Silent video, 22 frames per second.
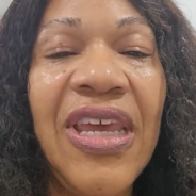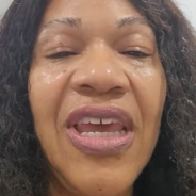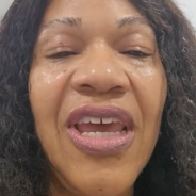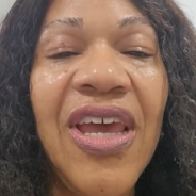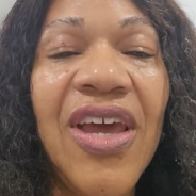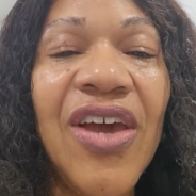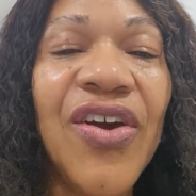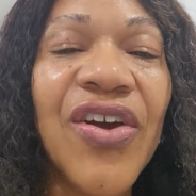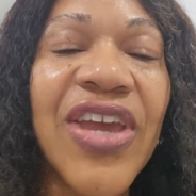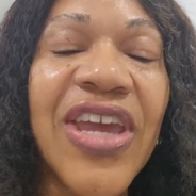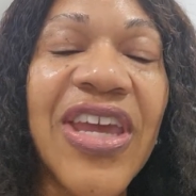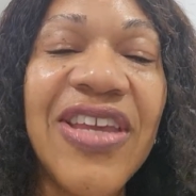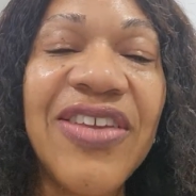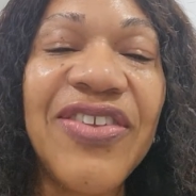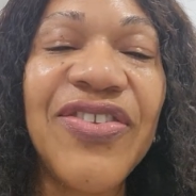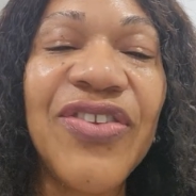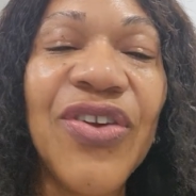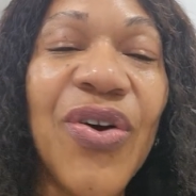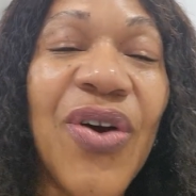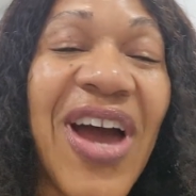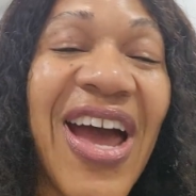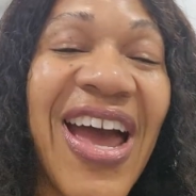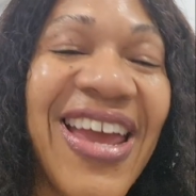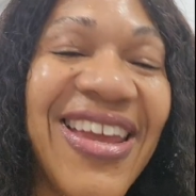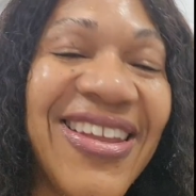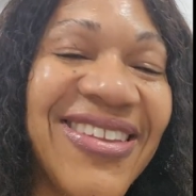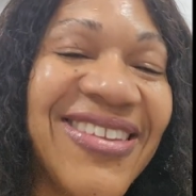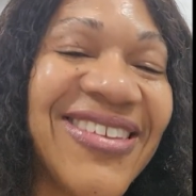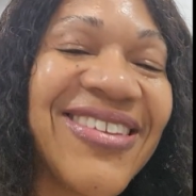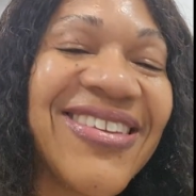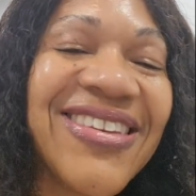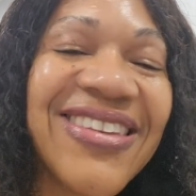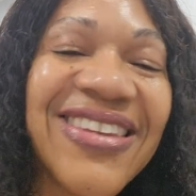Okay, so I
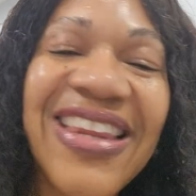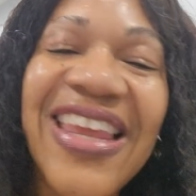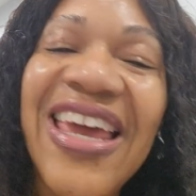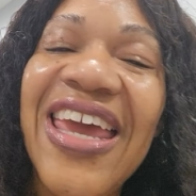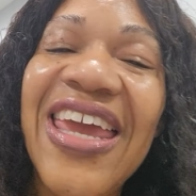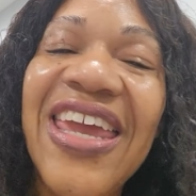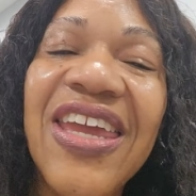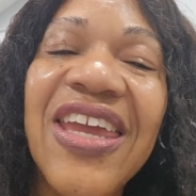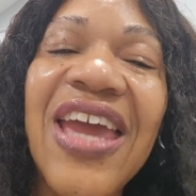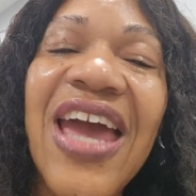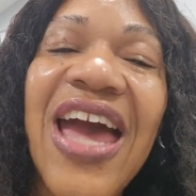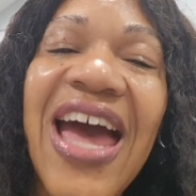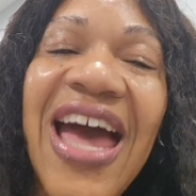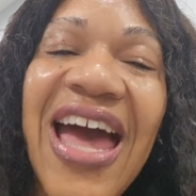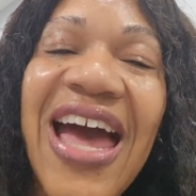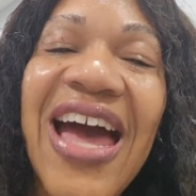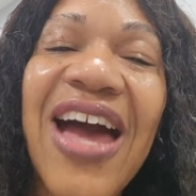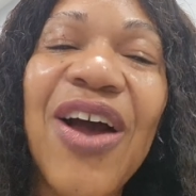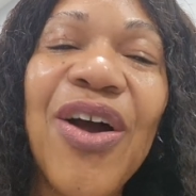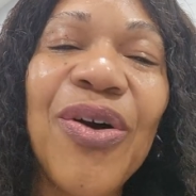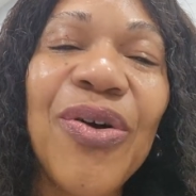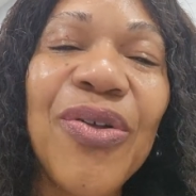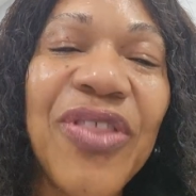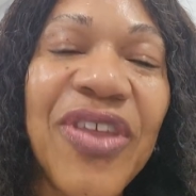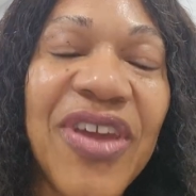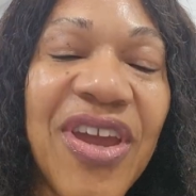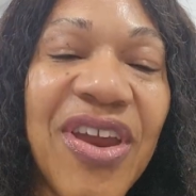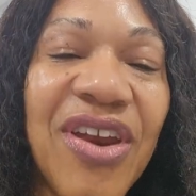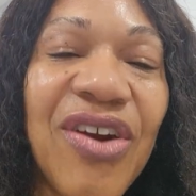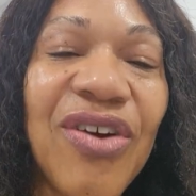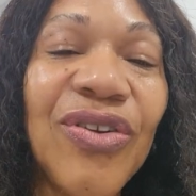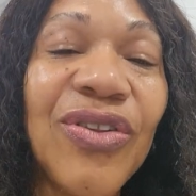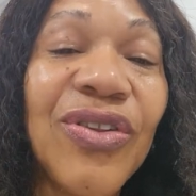didn't like how the
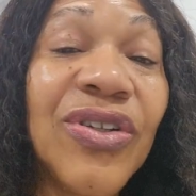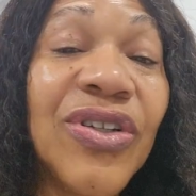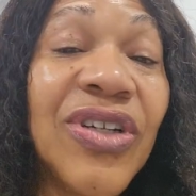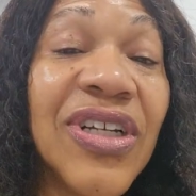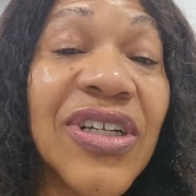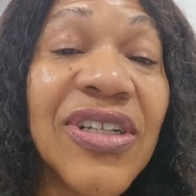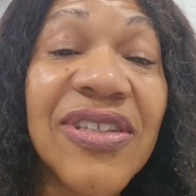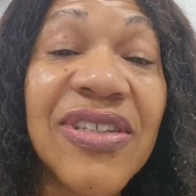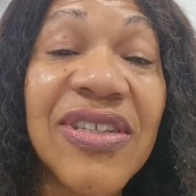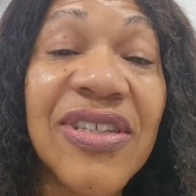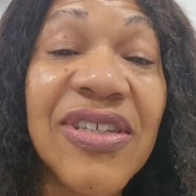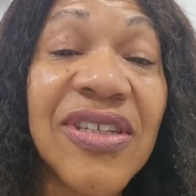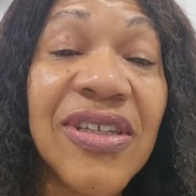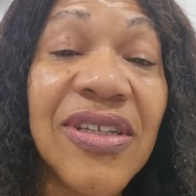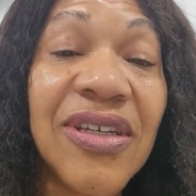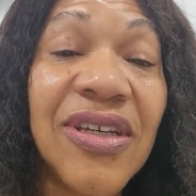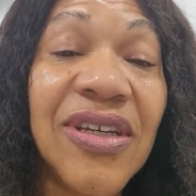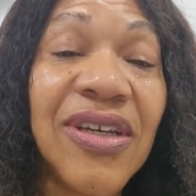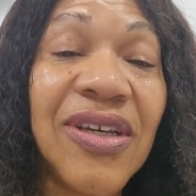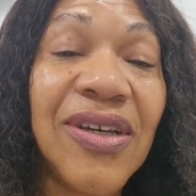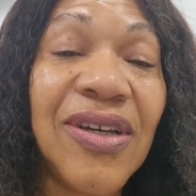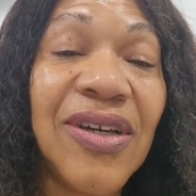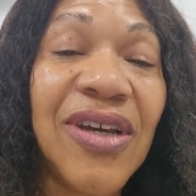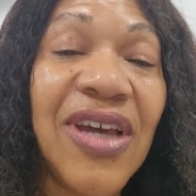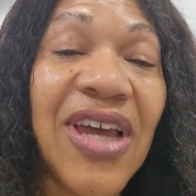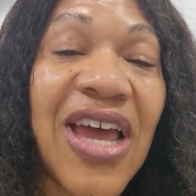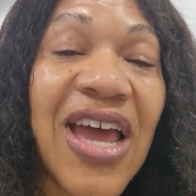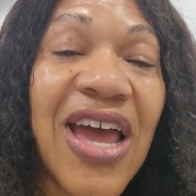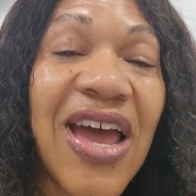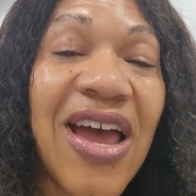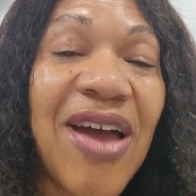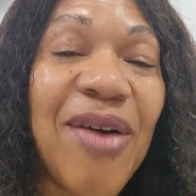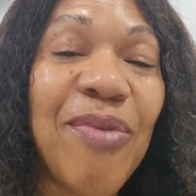hair looked
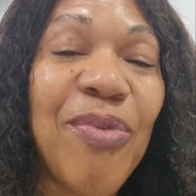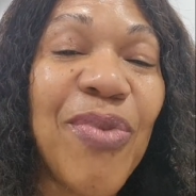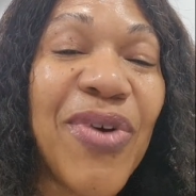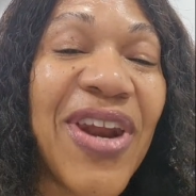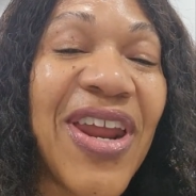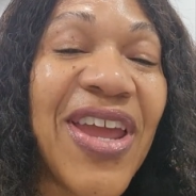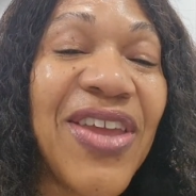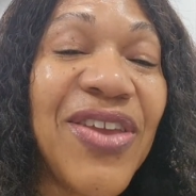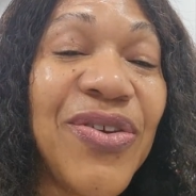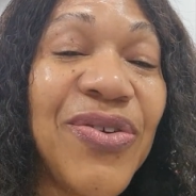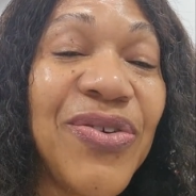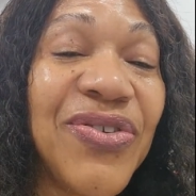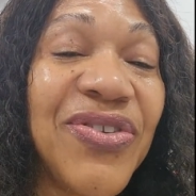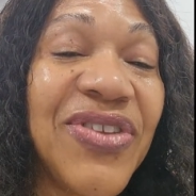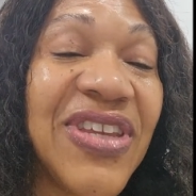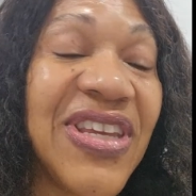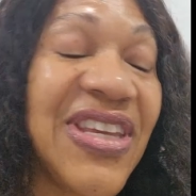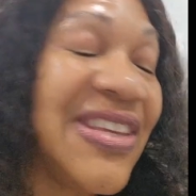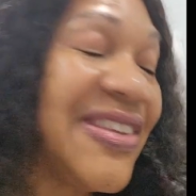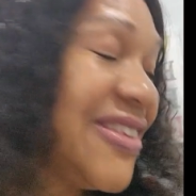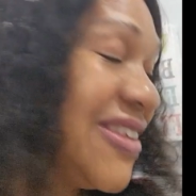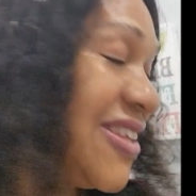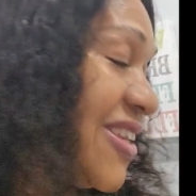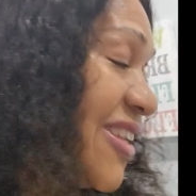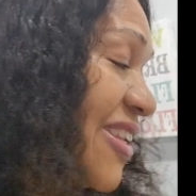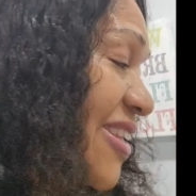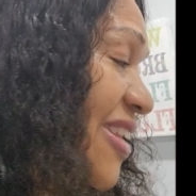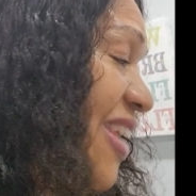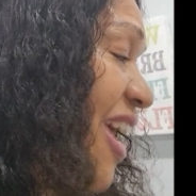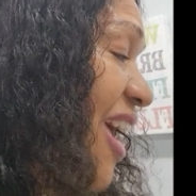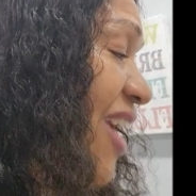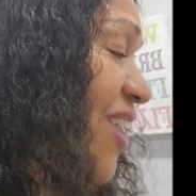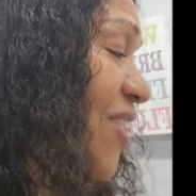when I used the Easy
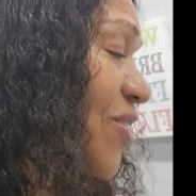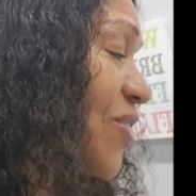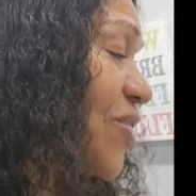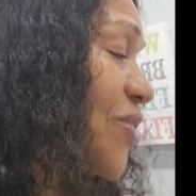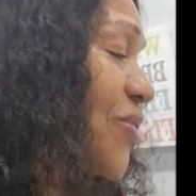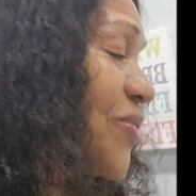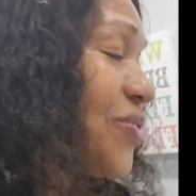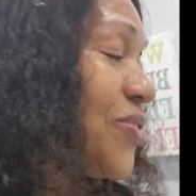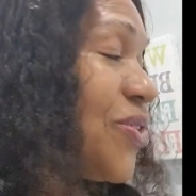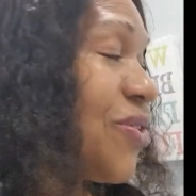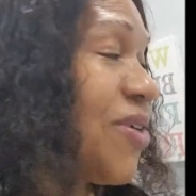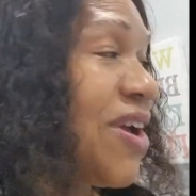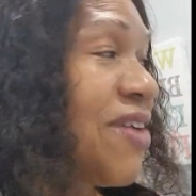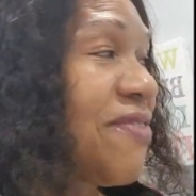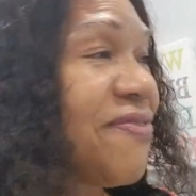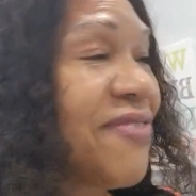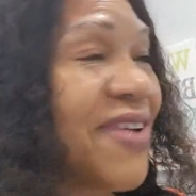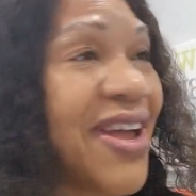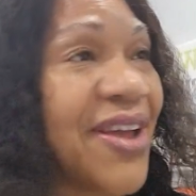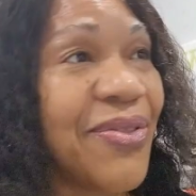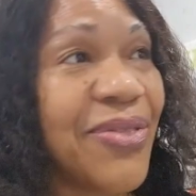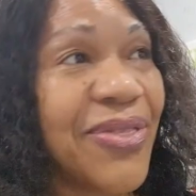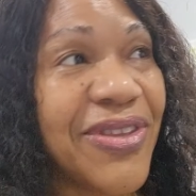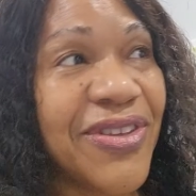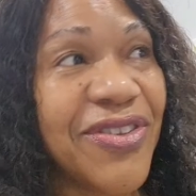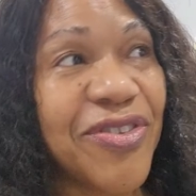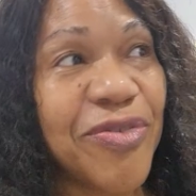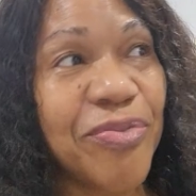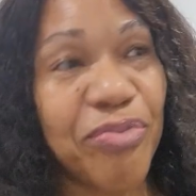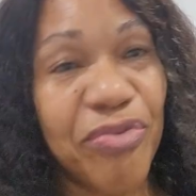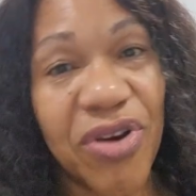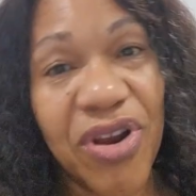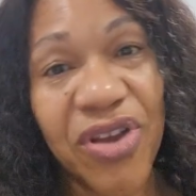Detangler, so I found
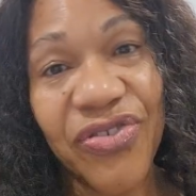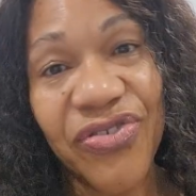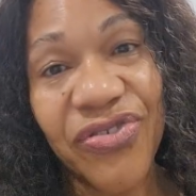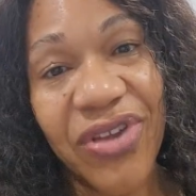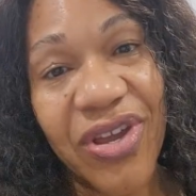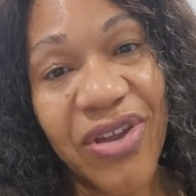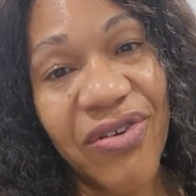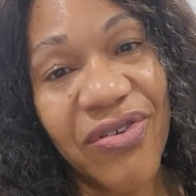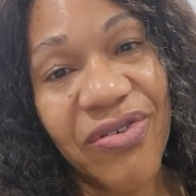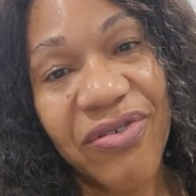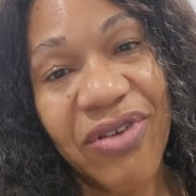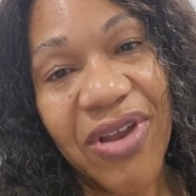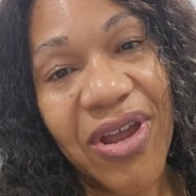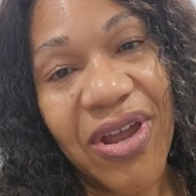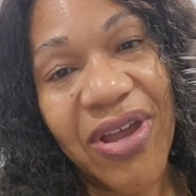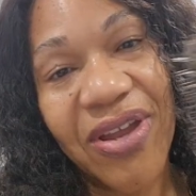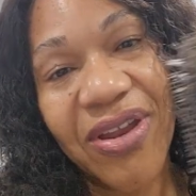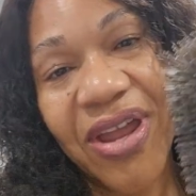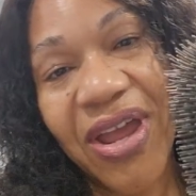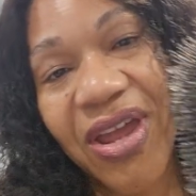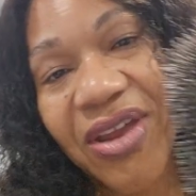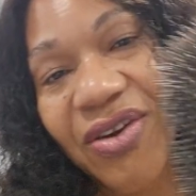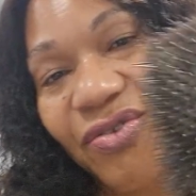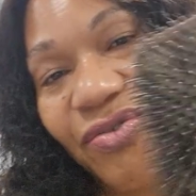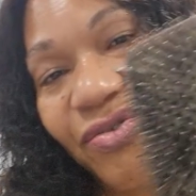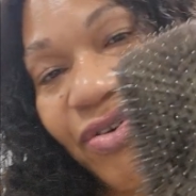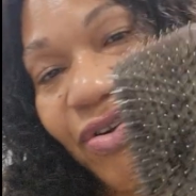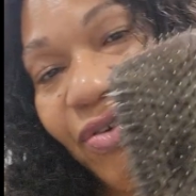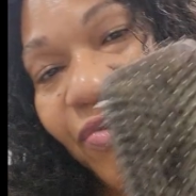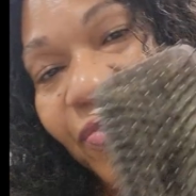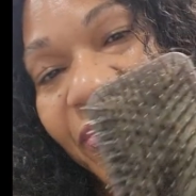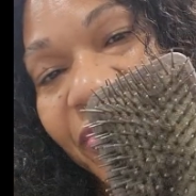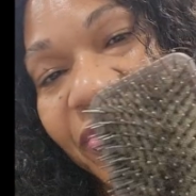this brush. I don't
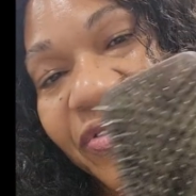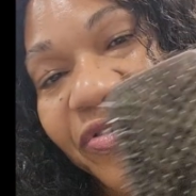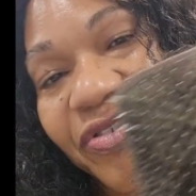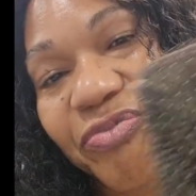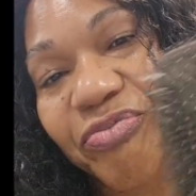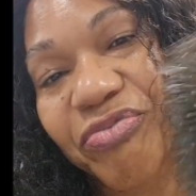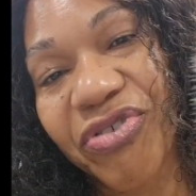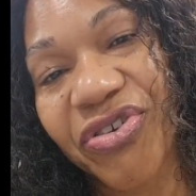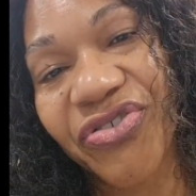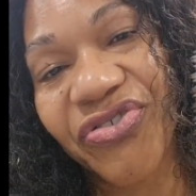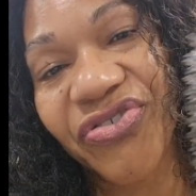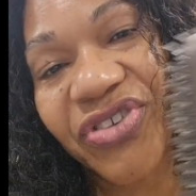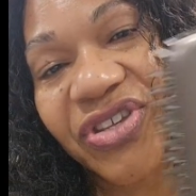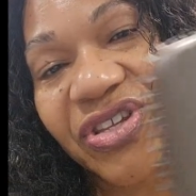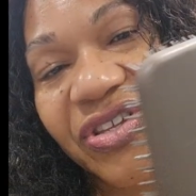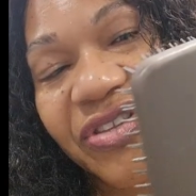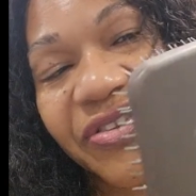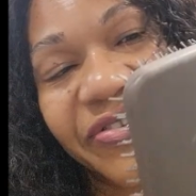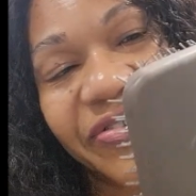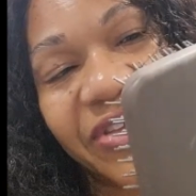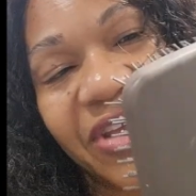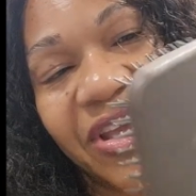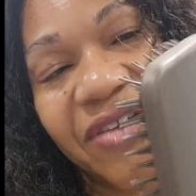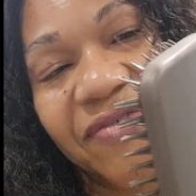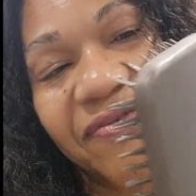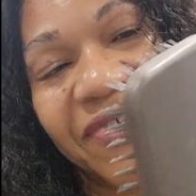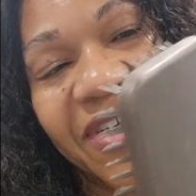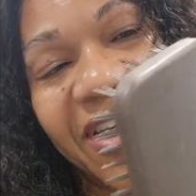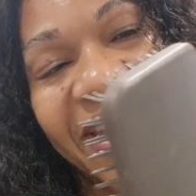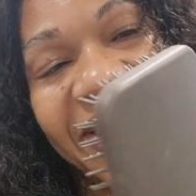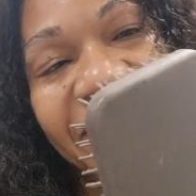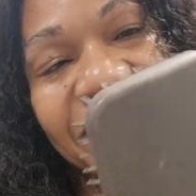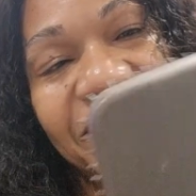know what this brush is. I've
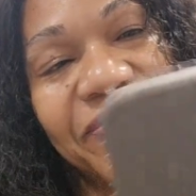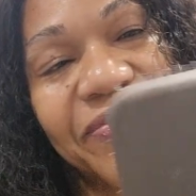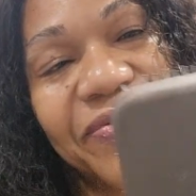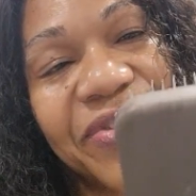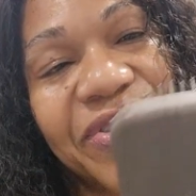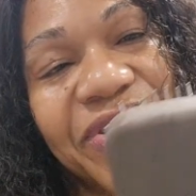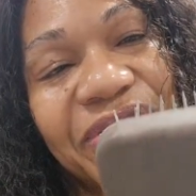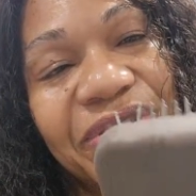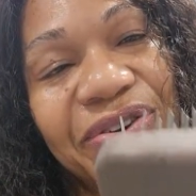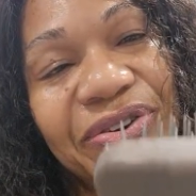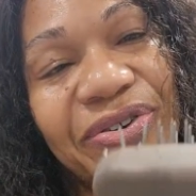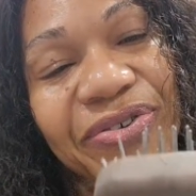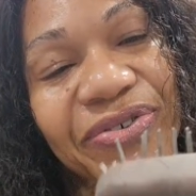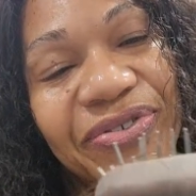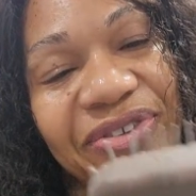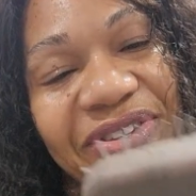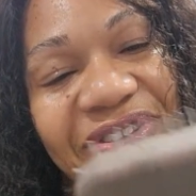had it for years.